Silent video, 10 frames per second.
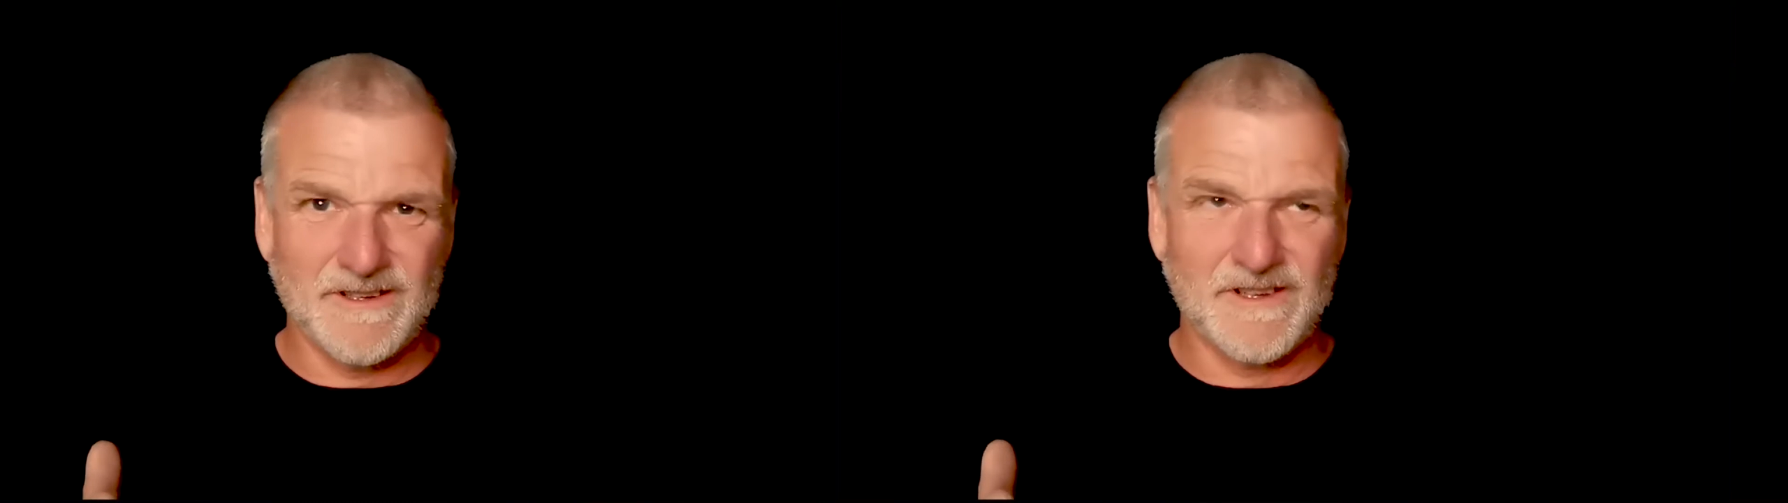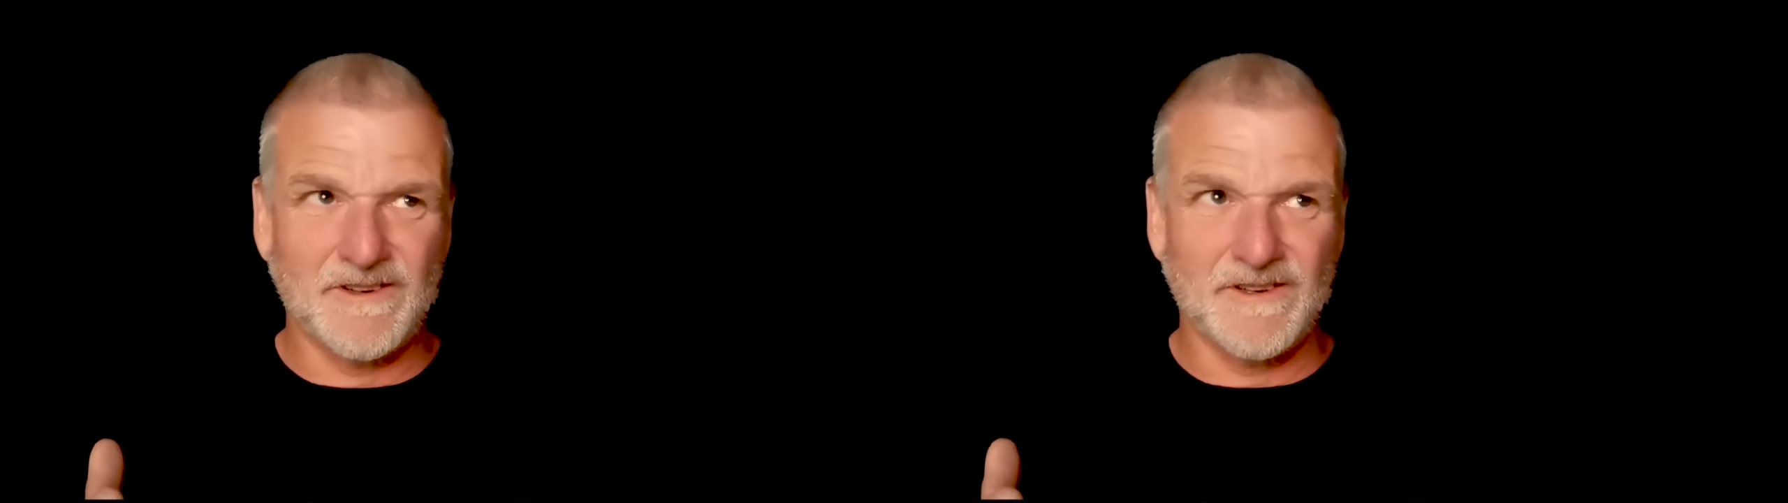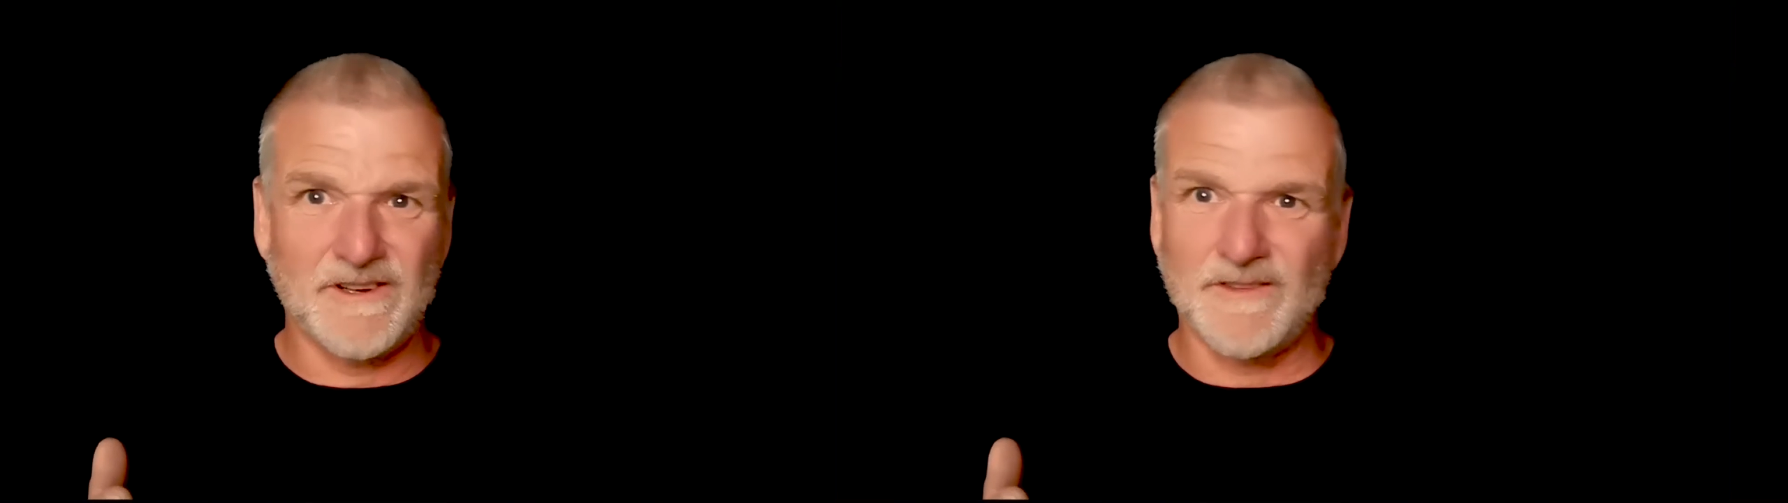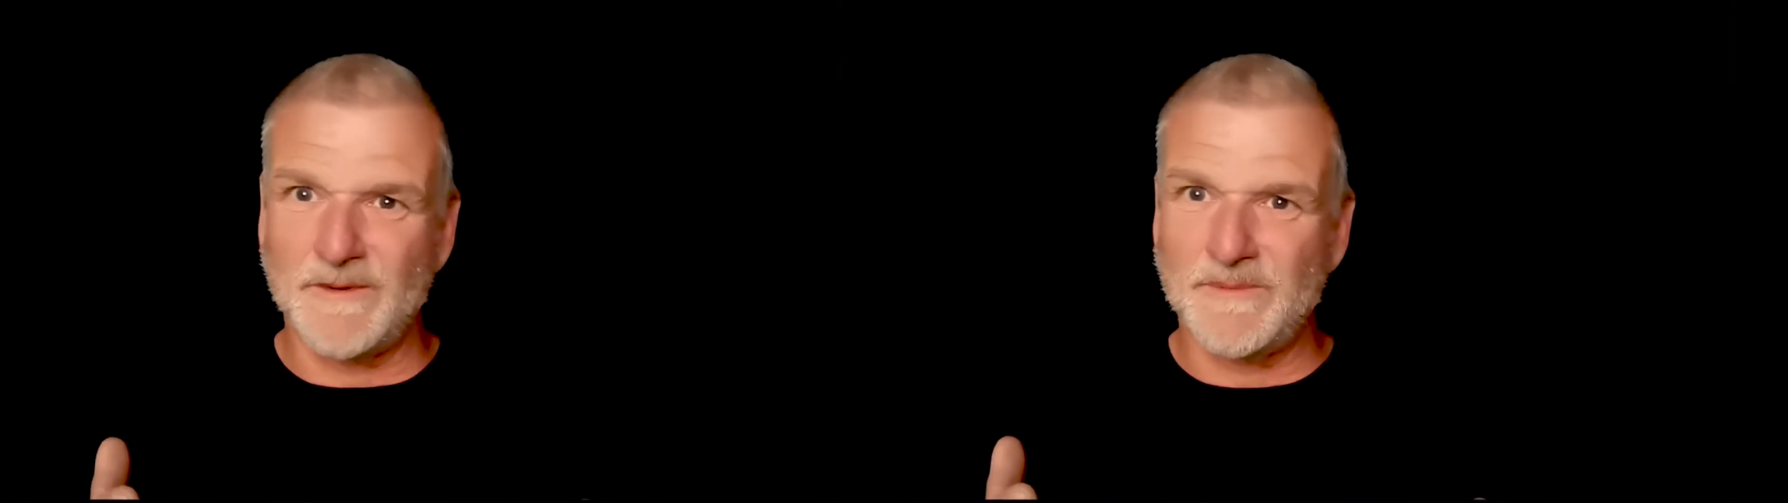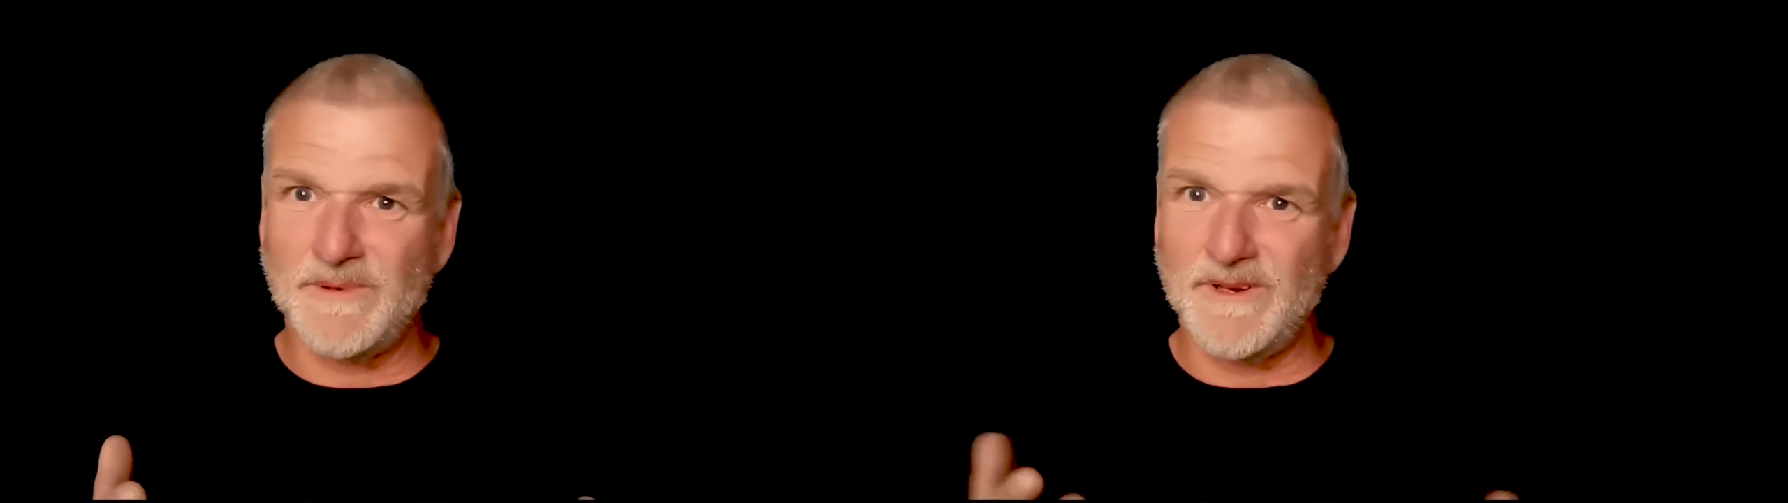A
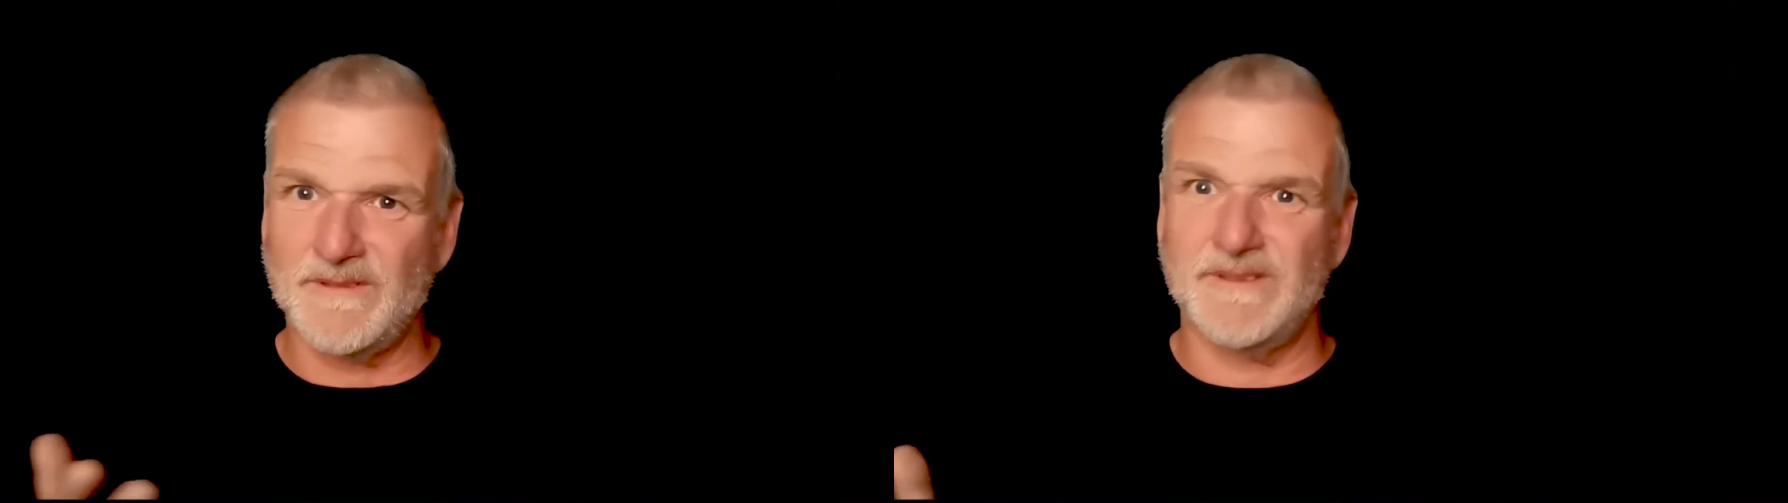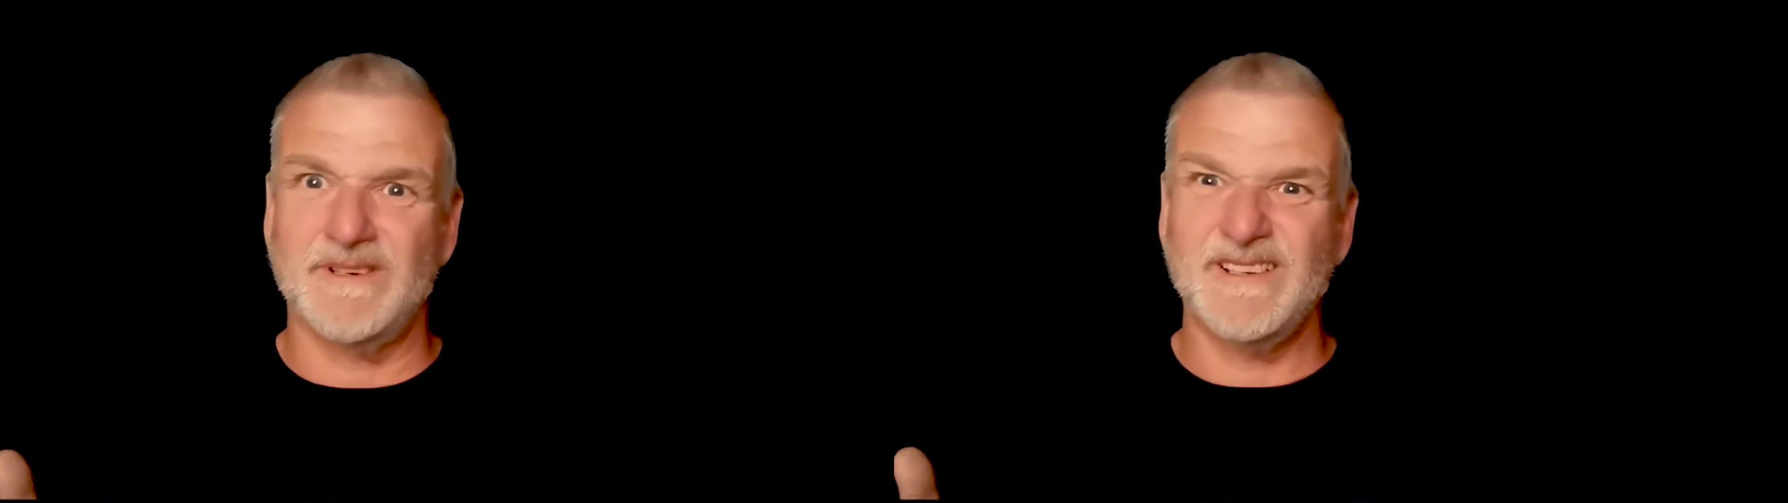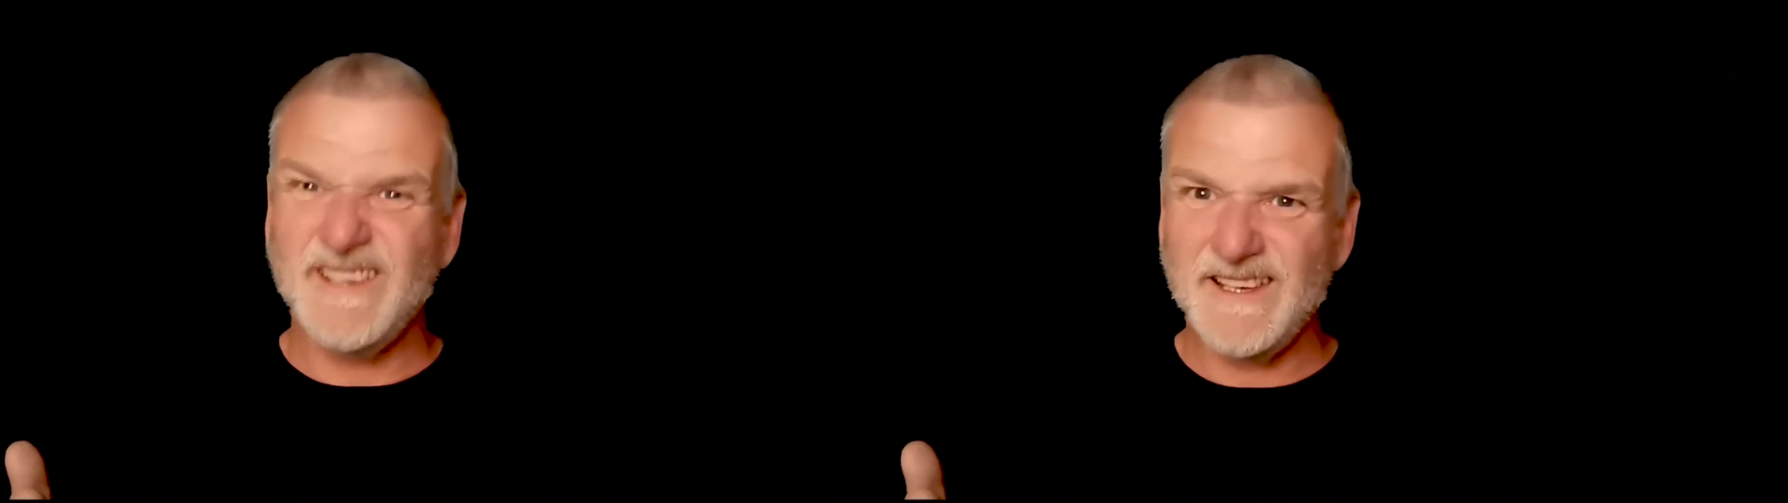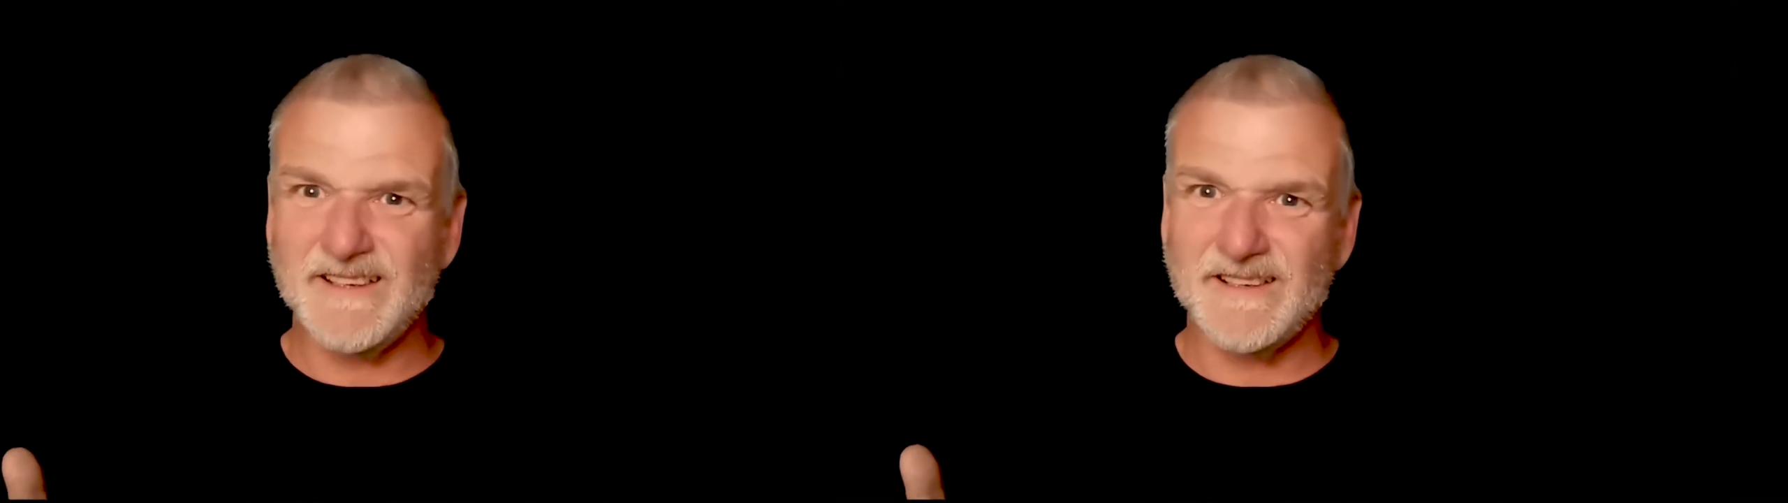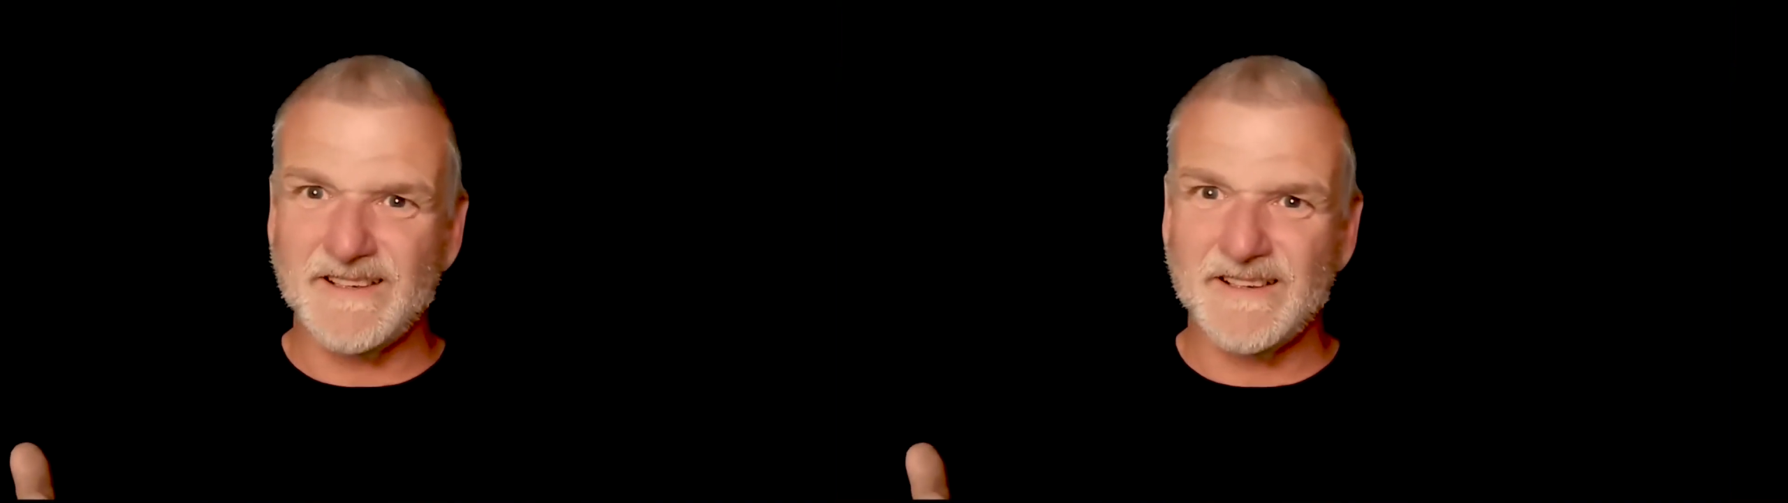lot of it, is
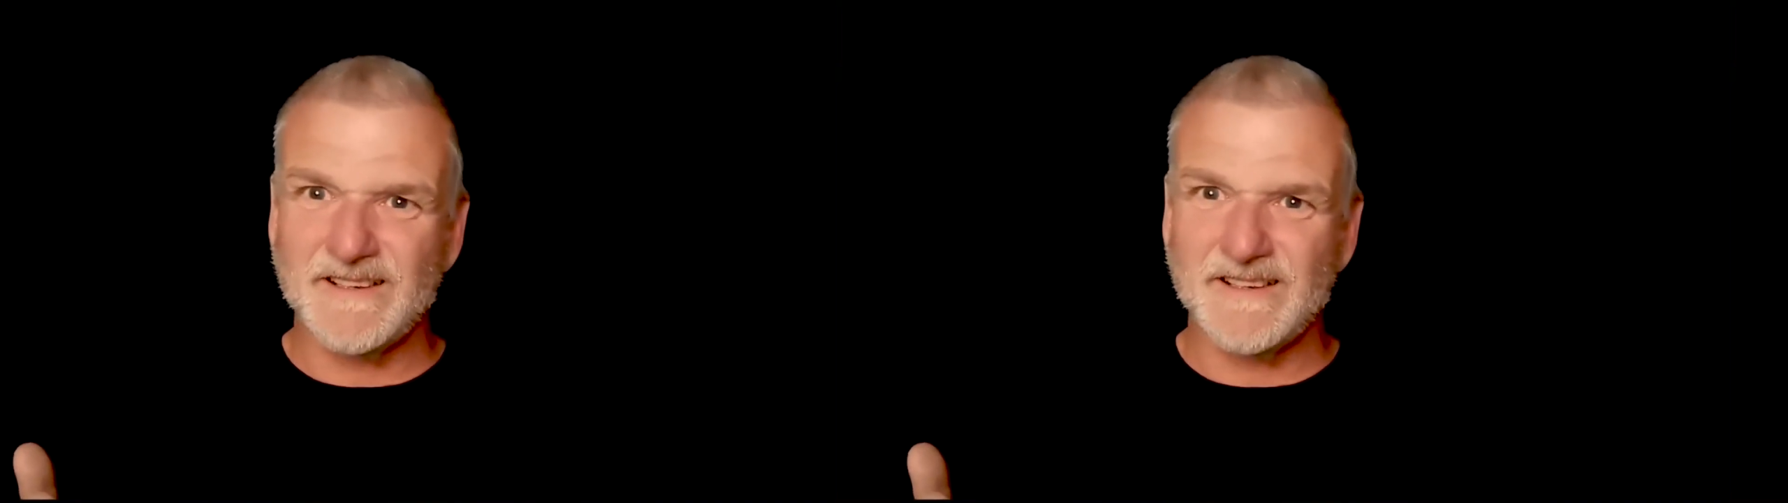it?